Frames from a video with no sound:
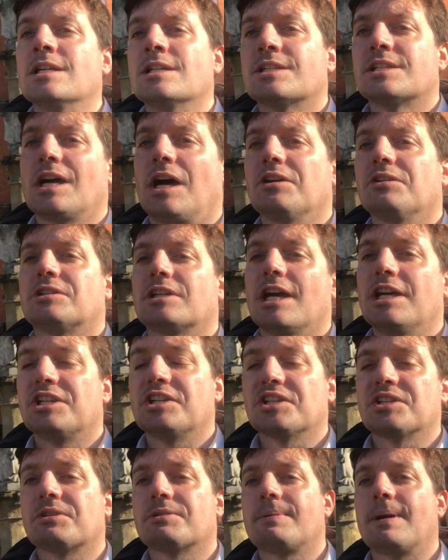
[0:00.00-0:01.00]

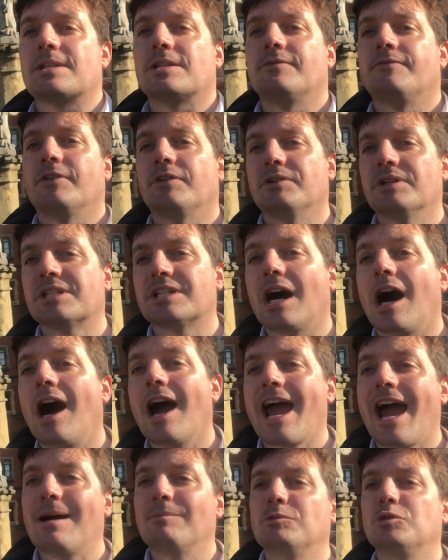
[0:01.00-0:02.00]
Salutations, respected viewers.
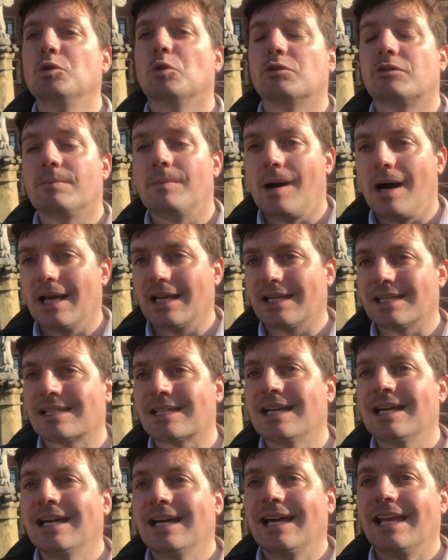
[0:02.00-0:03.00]
I am George from Ireland,
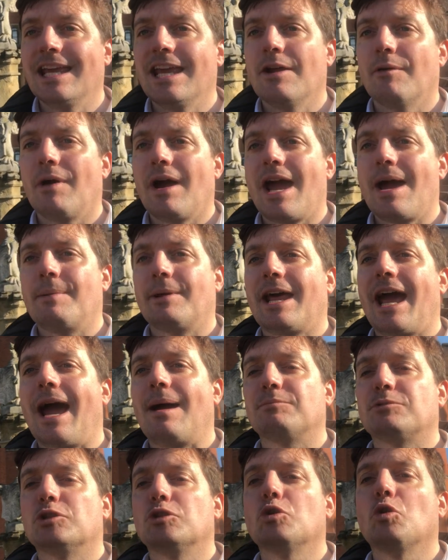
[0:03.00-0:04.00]
and here I am at
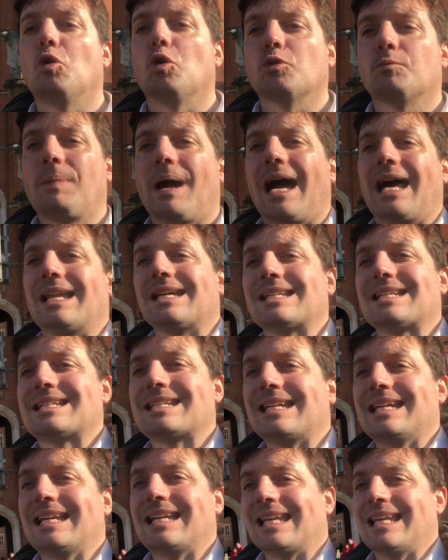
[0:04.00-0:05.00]
Hampton Court
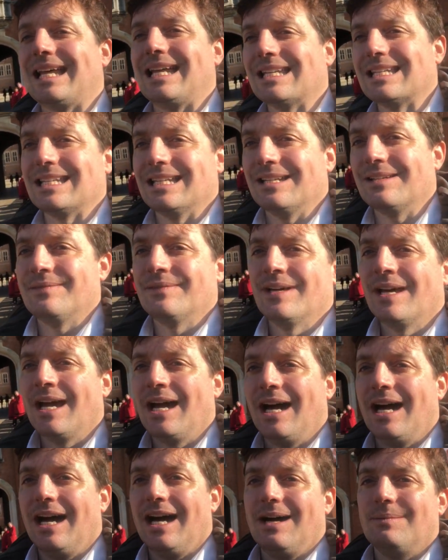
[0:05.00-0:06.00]
Palace in London.
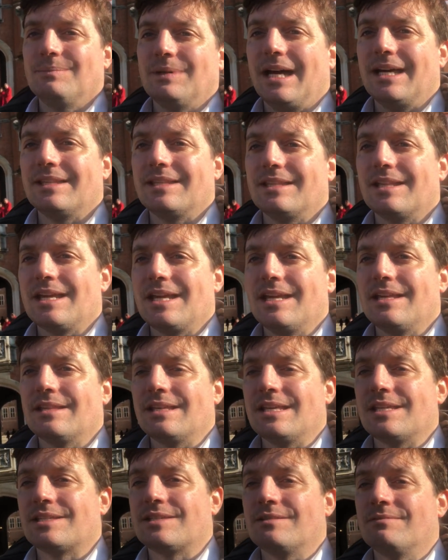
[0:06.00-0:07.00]
Um, and the,
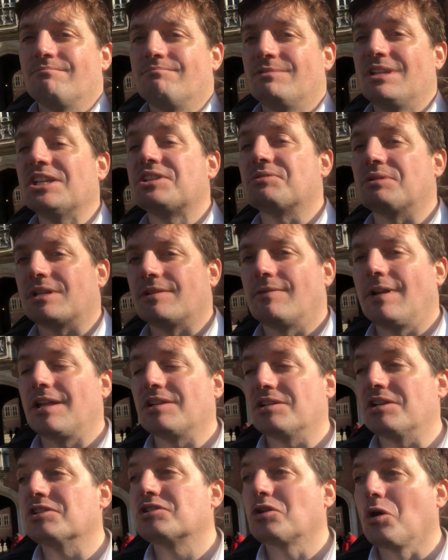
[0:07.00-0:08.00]
this district of
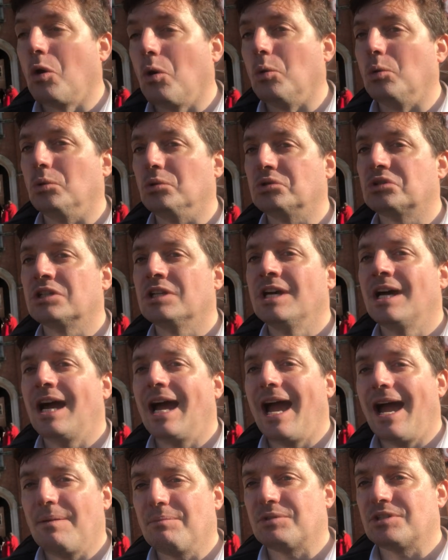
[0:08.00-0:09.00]
London is called
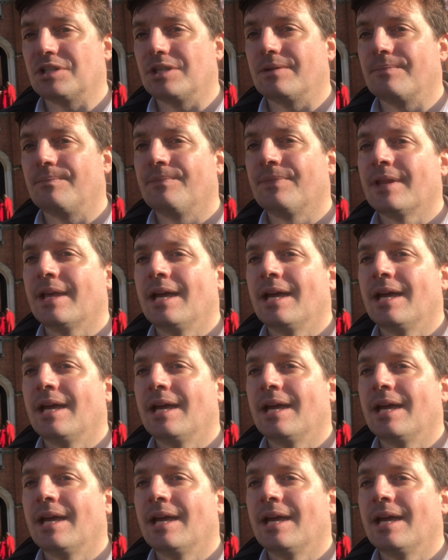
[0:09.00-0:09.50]
Hampton.